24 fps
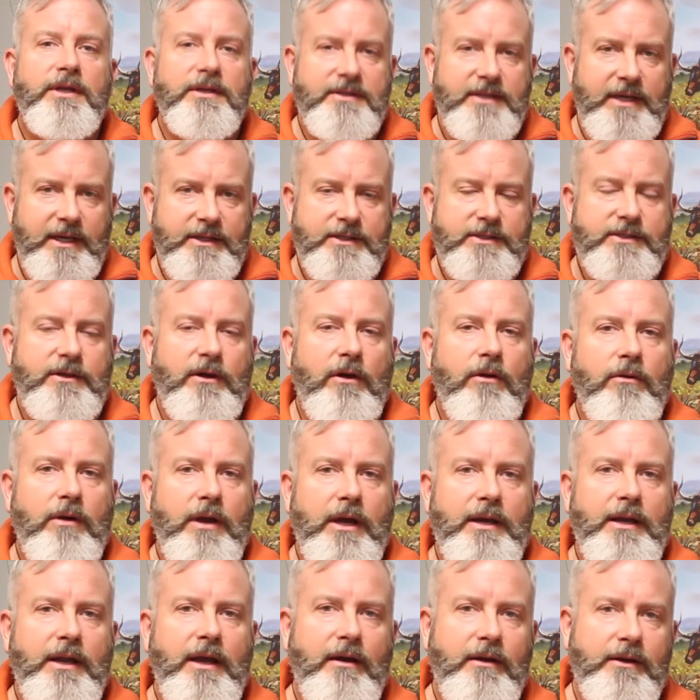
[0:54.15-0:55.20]
take Saul
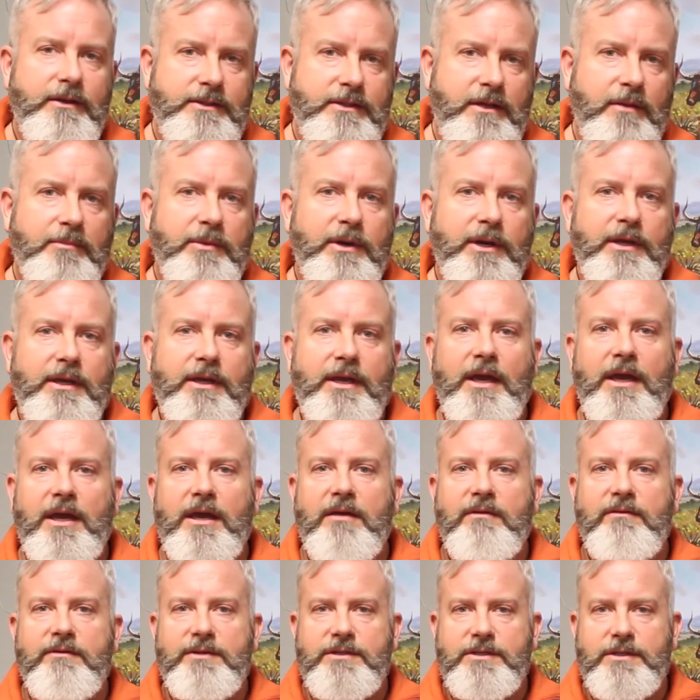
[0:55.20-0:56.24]
right now. He's up in a
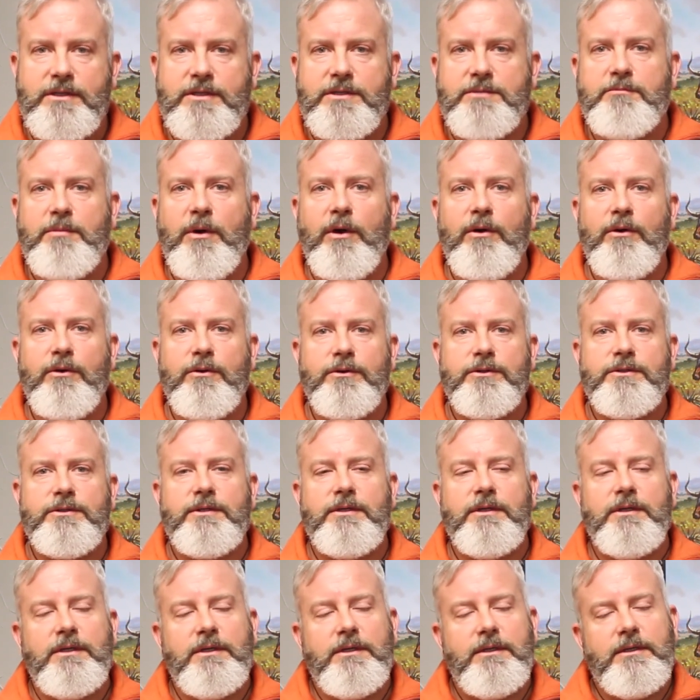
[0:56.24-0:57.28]
cave. He's
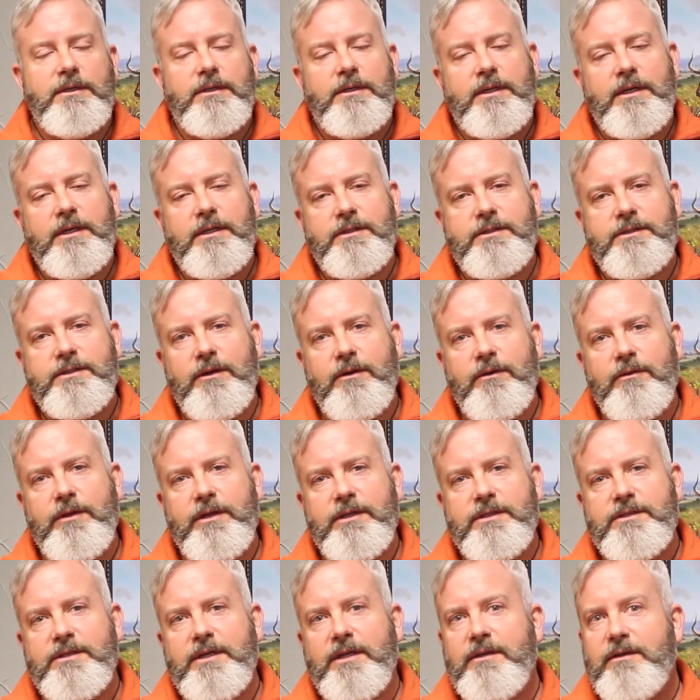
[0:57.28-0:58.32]
exposed." And so
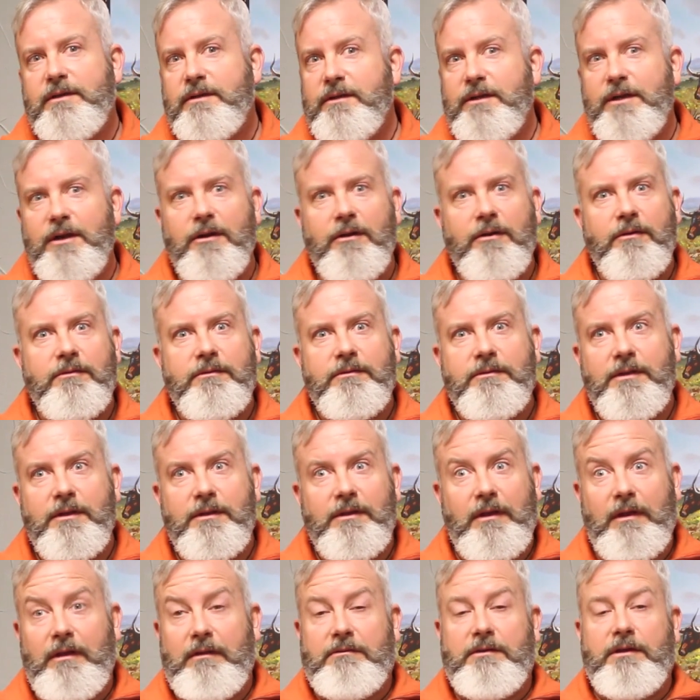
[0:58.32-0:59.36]
they said, "You know,
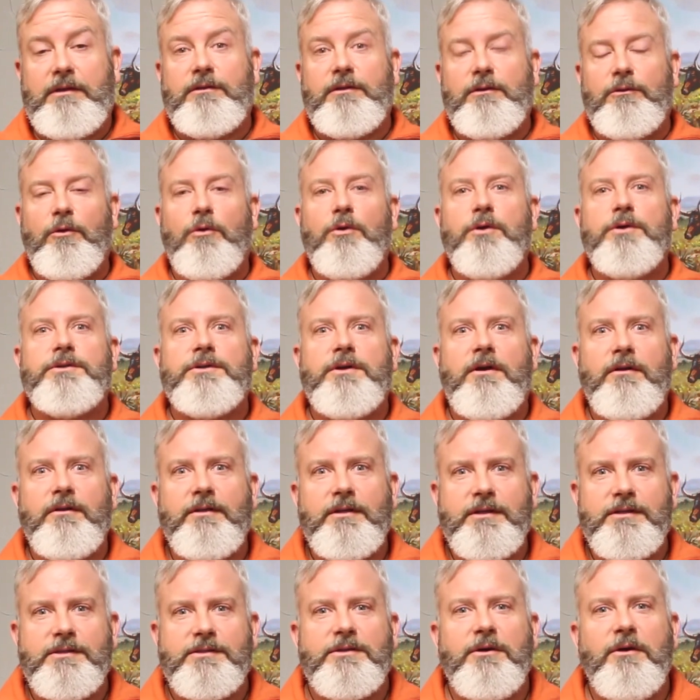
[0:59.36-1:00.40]
I think the Lord's on
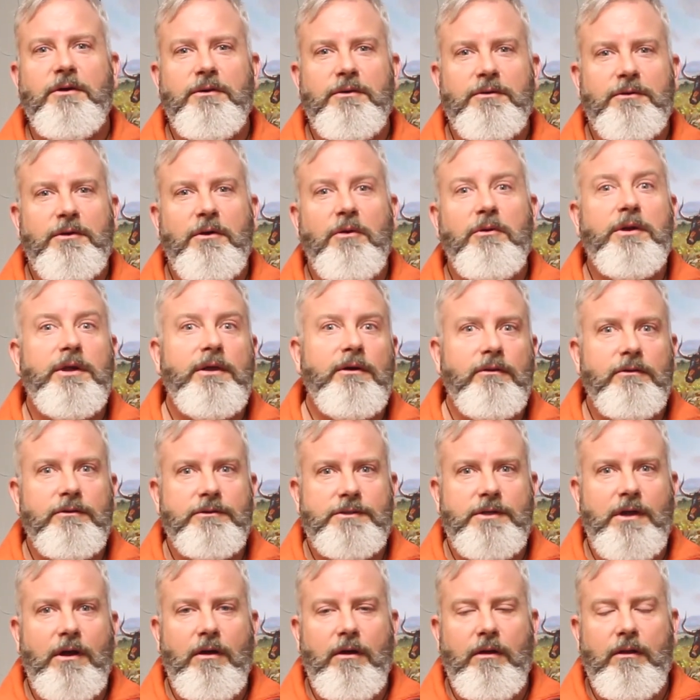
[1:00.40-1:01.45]
this. Go kill
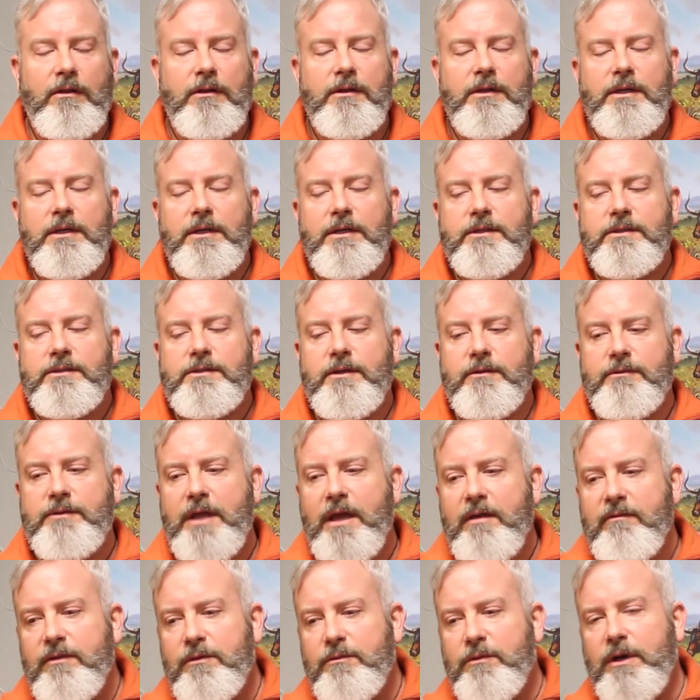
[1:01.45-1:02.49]
Saul." So
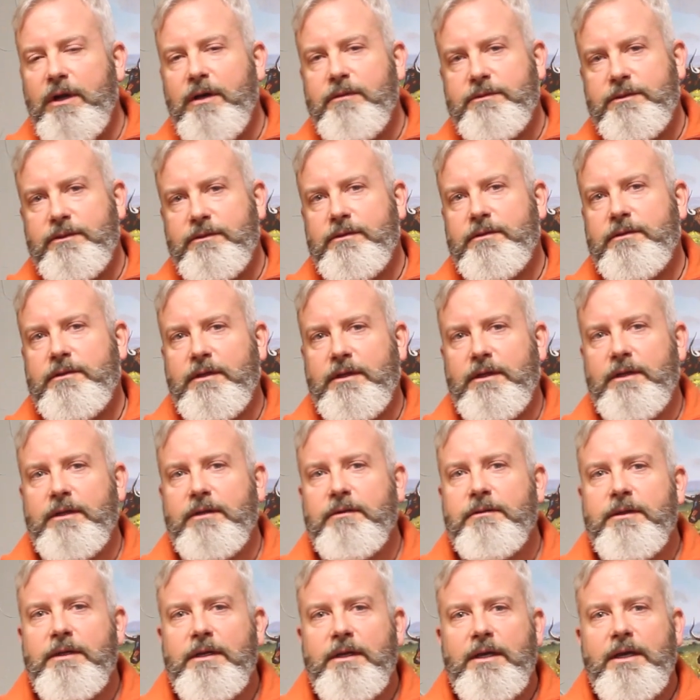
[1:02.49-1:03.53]
David went up to the
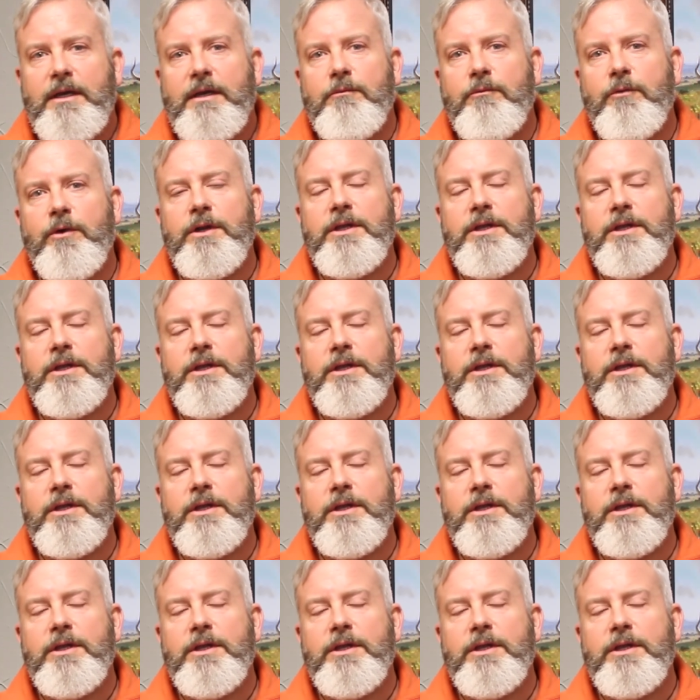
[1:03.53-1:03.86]
thing, and